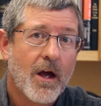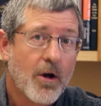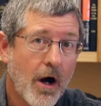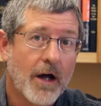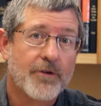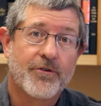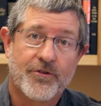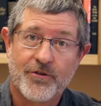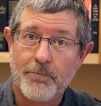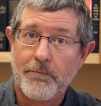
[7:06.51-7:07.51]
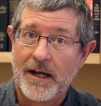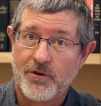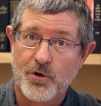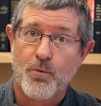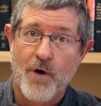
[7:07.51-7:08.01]
caused some
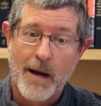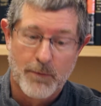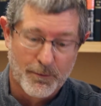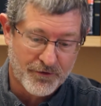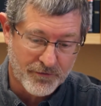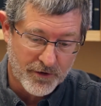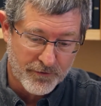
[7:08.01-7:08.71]
major problems for